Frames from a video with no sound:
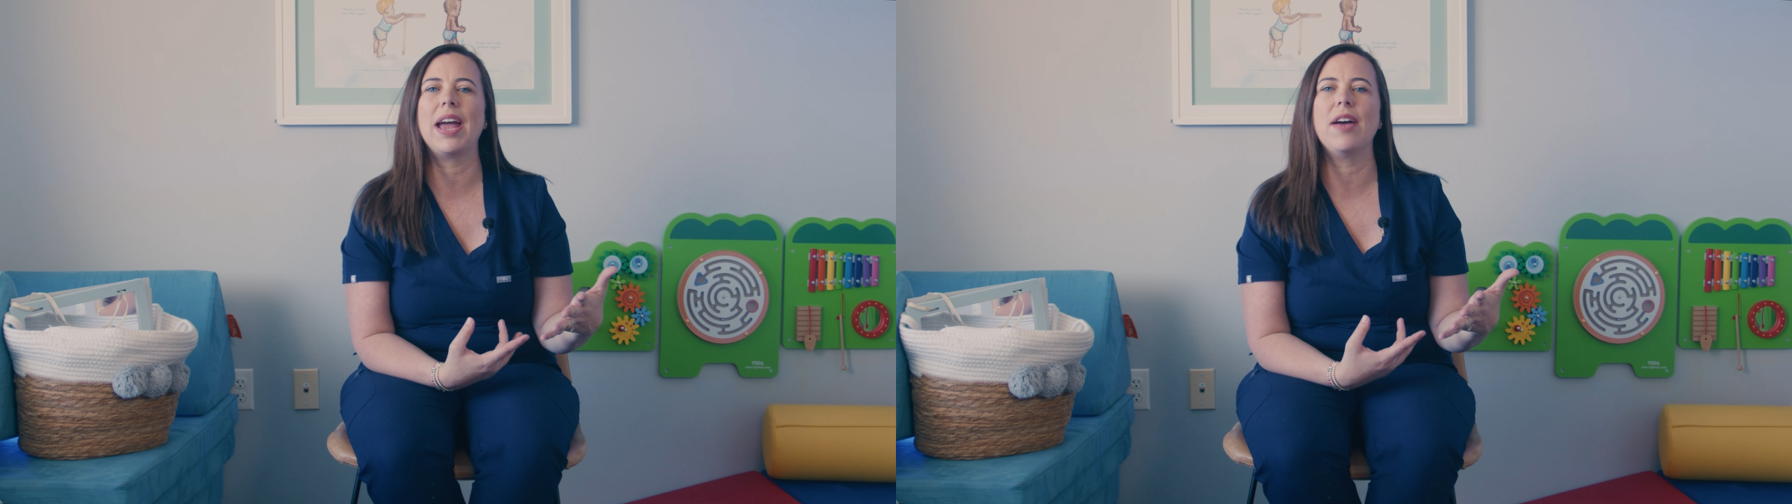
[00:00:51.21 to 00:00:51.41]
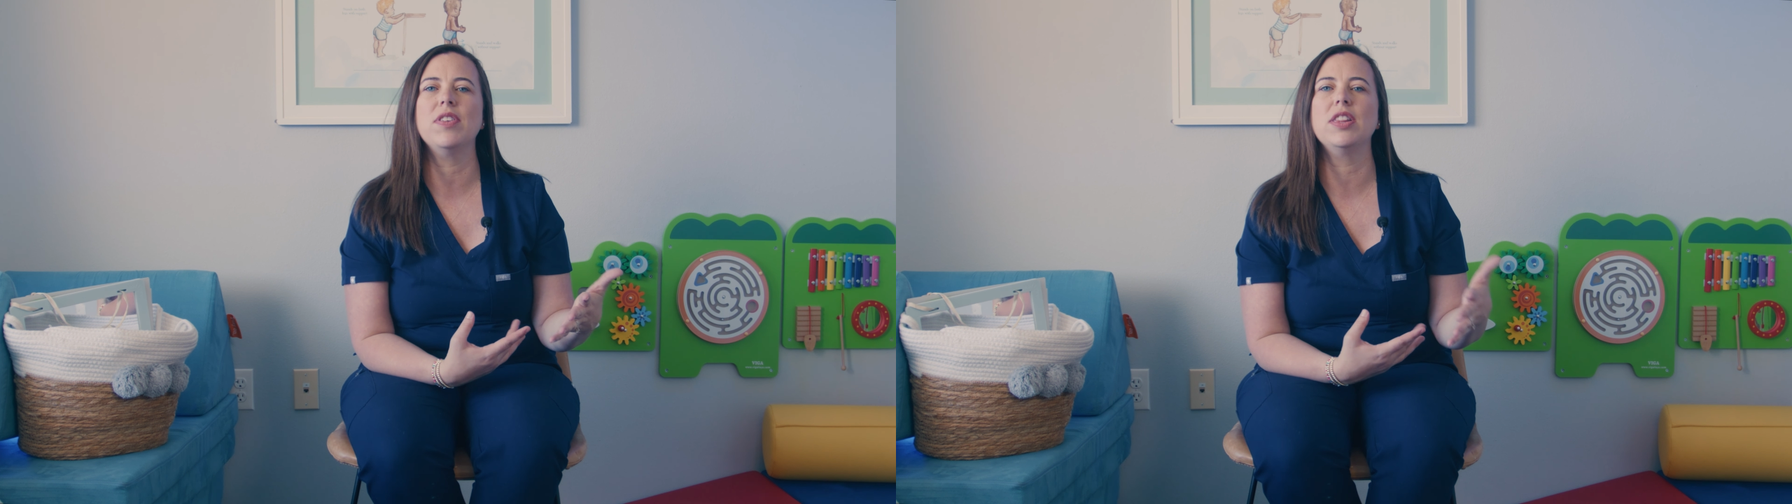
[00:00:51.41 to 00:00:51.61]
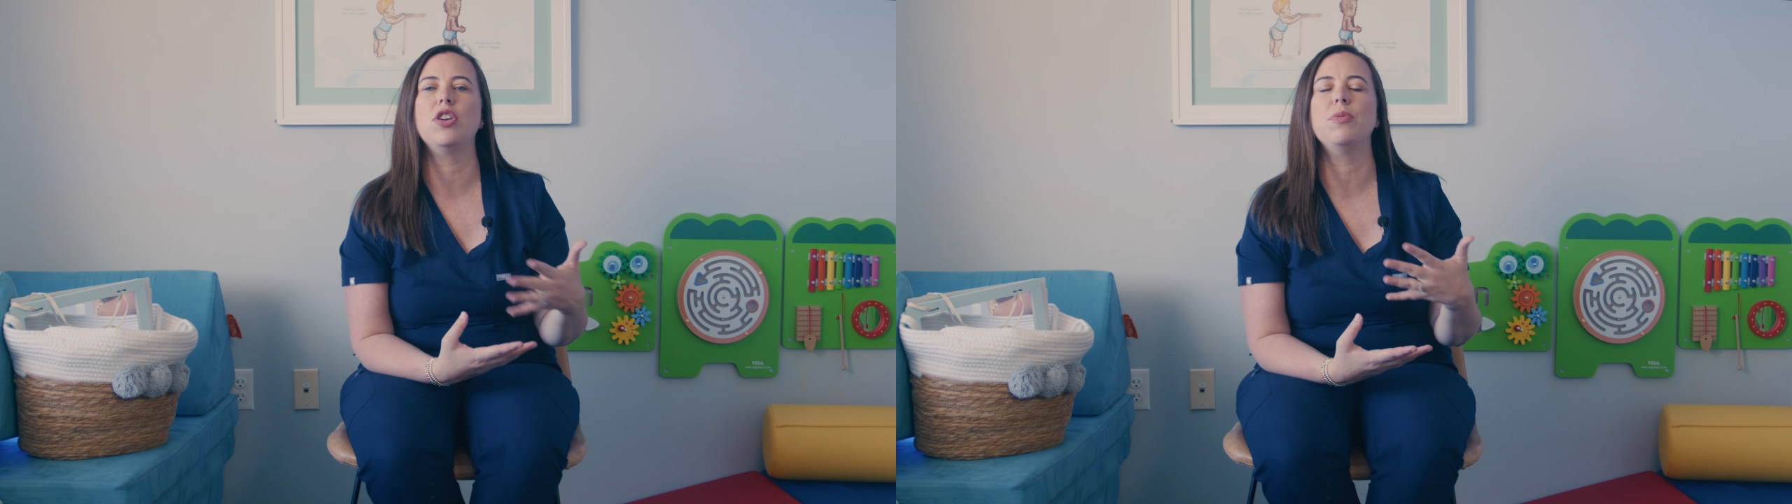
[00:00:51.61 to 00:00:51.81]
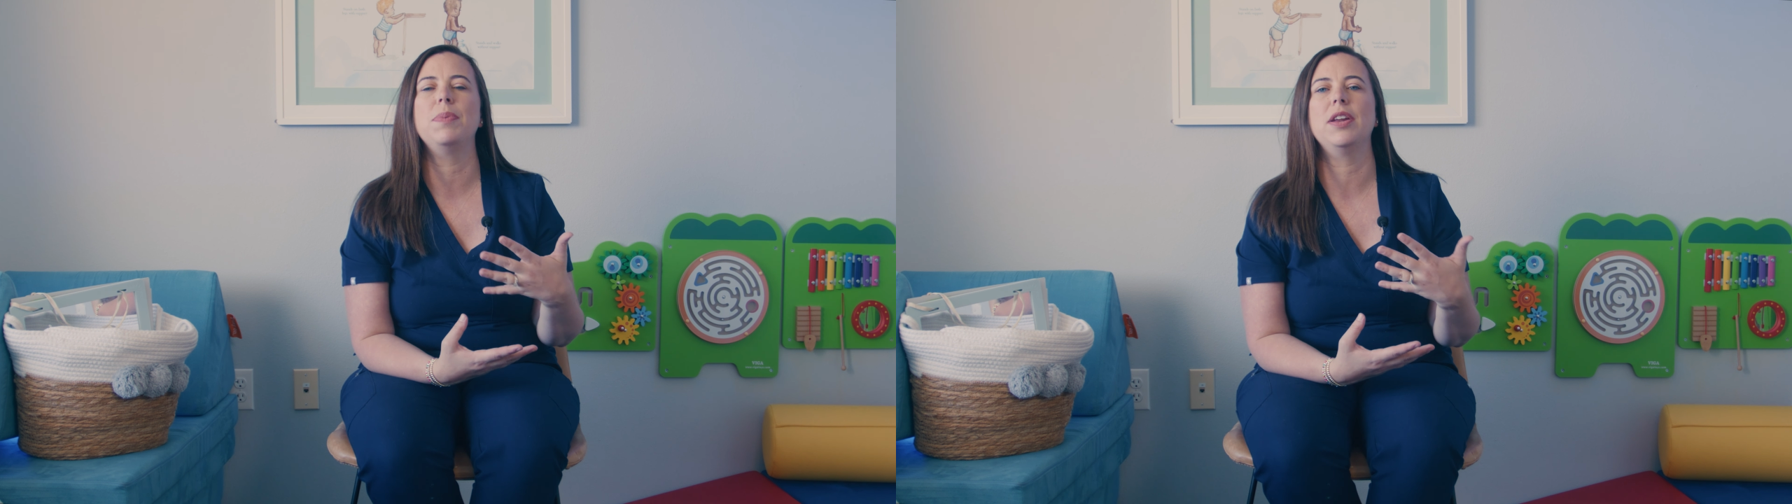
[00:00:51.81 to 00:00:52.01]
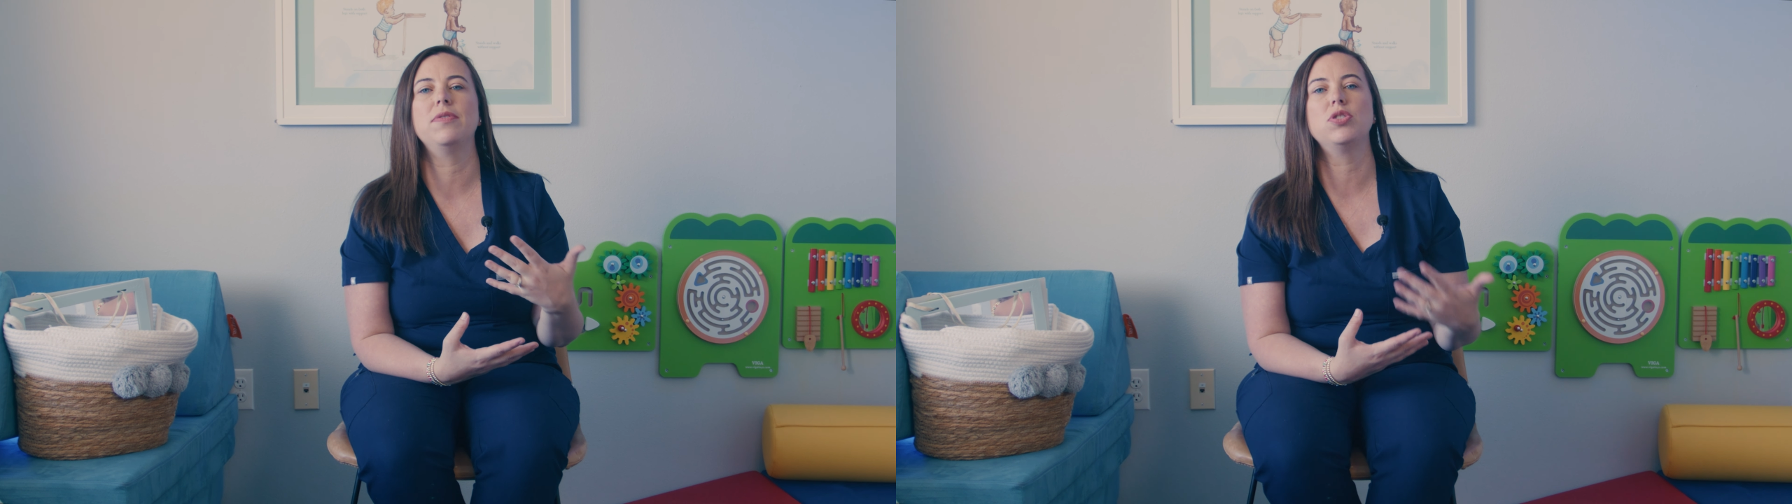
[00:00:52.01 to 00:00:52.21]
have a little
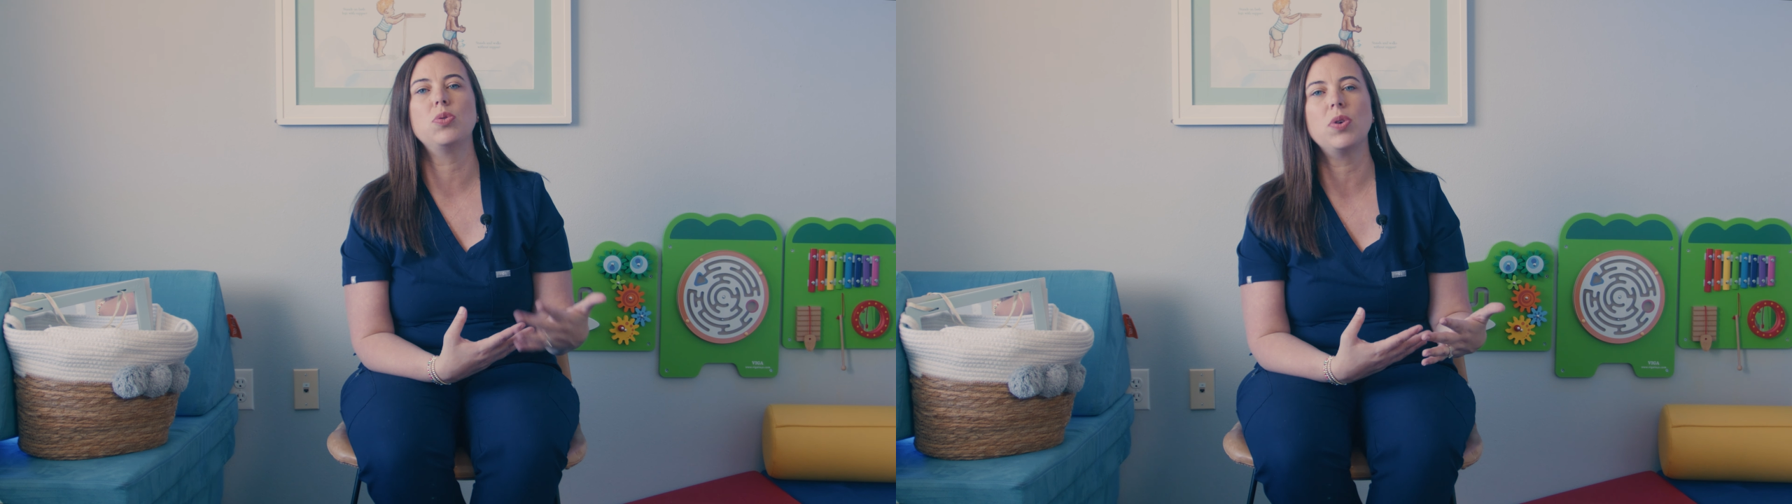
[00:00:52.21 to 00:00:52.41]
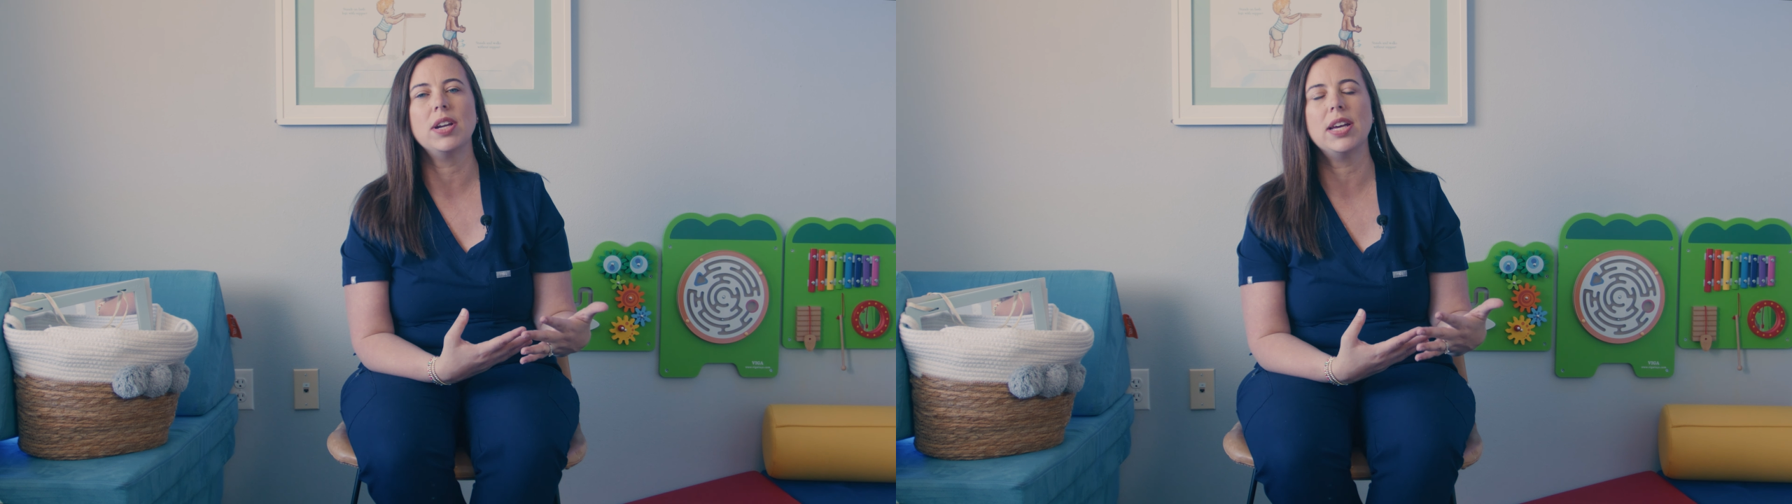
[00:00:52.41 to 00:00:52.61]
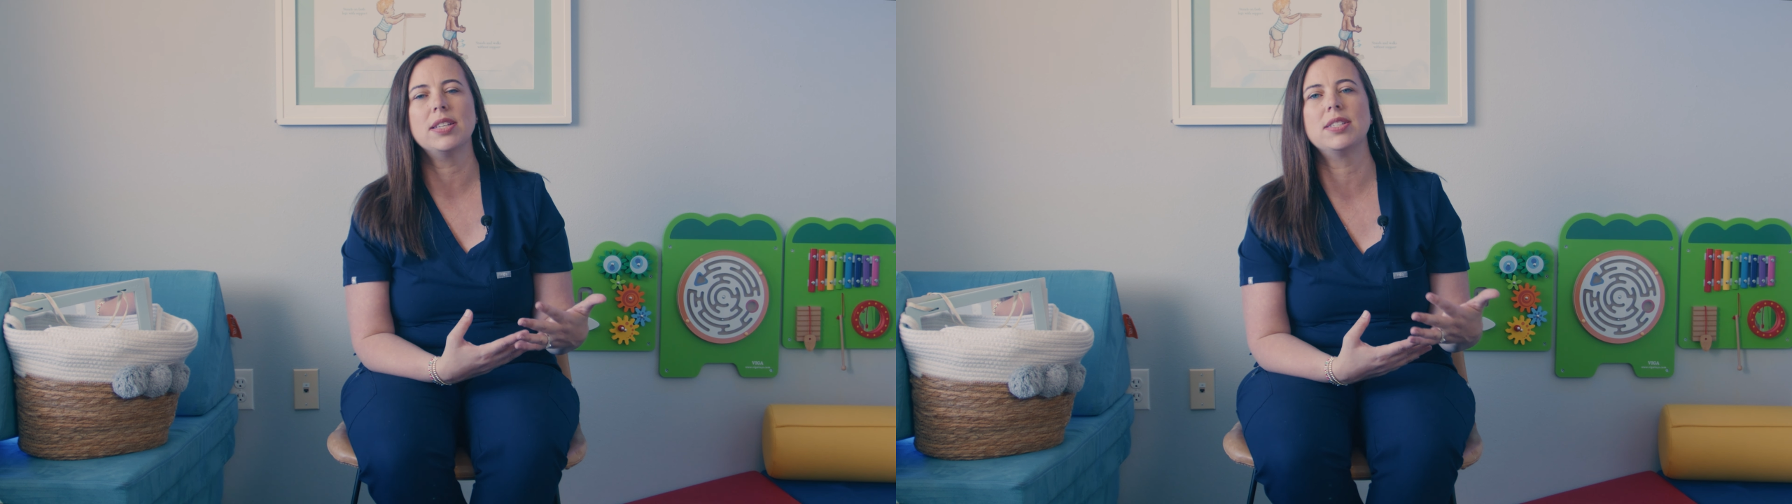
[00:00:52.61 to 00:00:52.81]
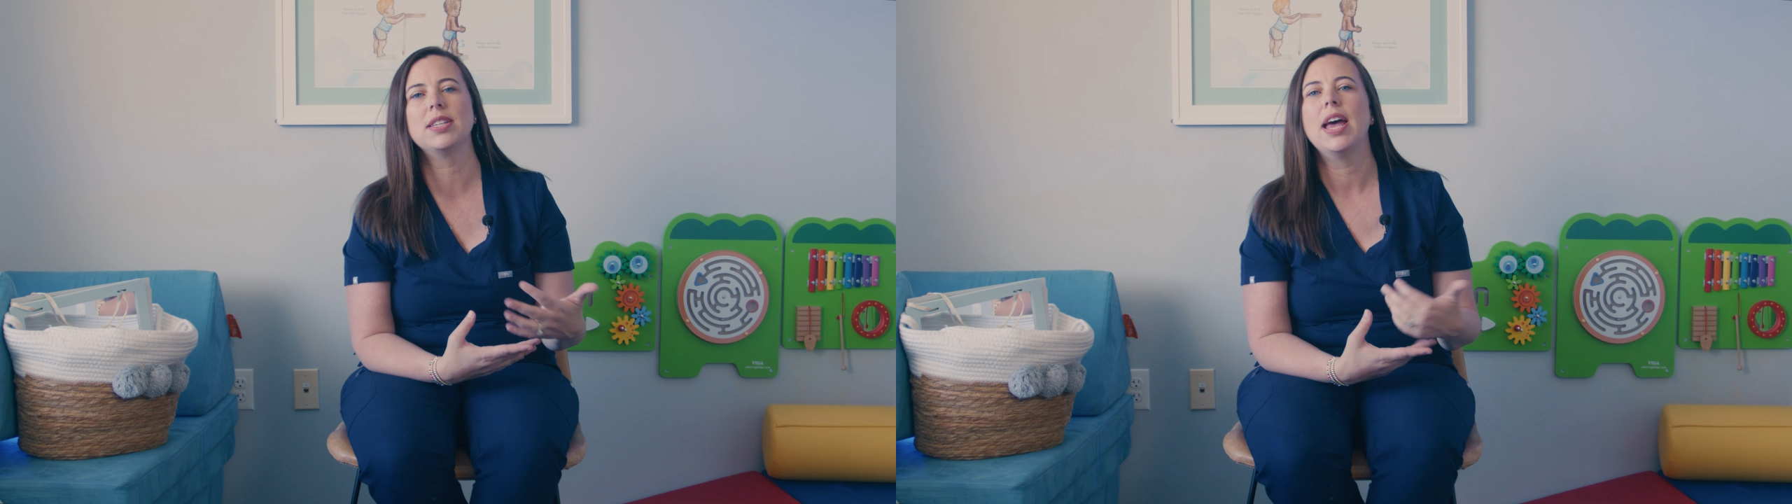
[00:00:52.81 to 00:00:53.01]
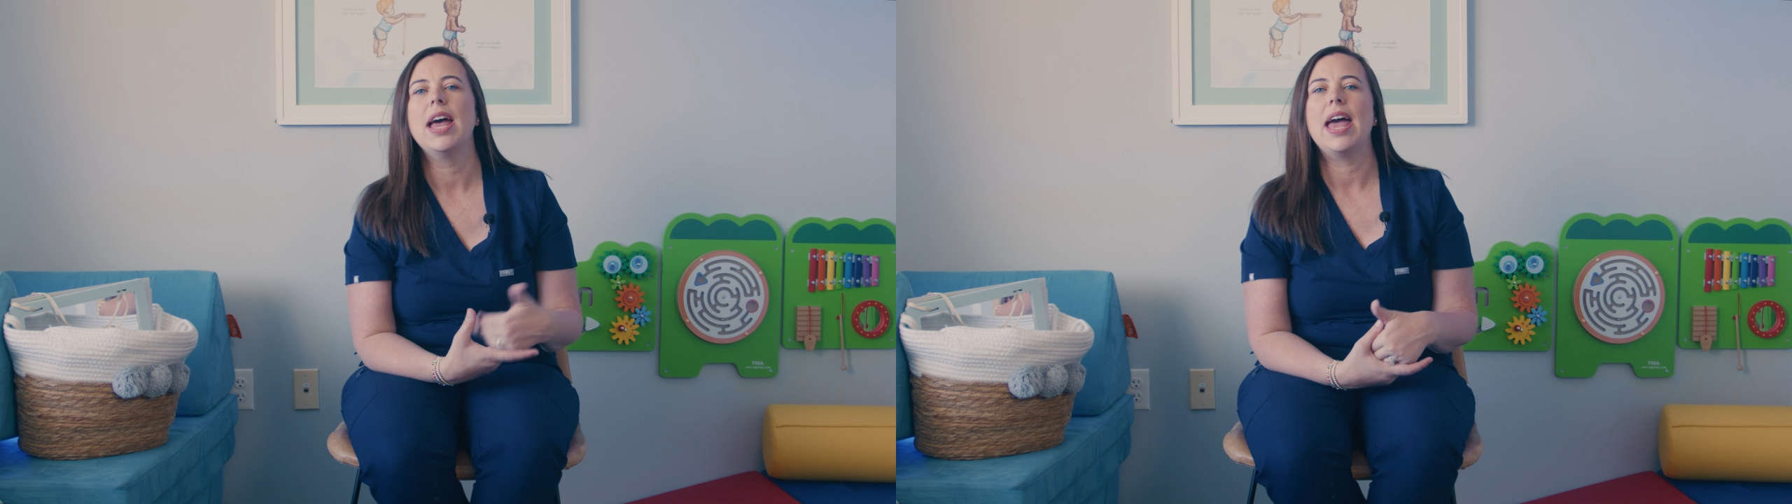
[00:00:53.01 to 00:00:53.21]
bit of soreness